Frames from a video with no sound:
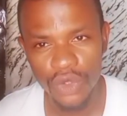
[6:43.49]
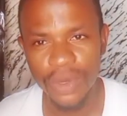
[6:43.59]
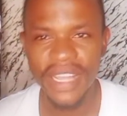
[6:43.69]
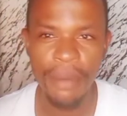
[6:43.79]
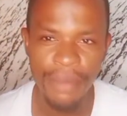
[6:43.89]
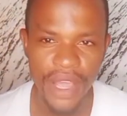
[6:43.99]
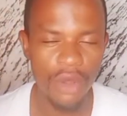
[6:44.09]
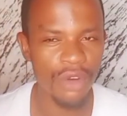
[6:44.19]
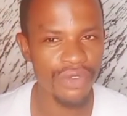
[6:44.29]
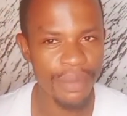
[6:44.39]
Whether
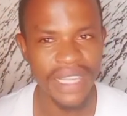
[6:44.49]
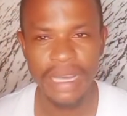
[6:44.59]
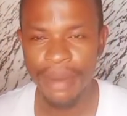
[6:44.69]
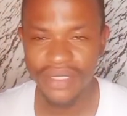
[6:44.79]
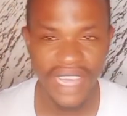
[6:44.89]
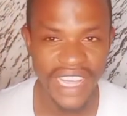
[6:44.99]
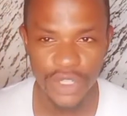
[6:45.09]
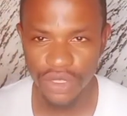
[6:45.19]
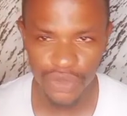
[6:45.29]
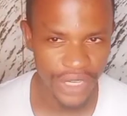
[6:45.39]
male or female, is about
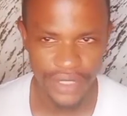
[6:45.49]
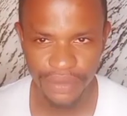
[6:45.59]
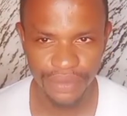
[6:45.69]
800.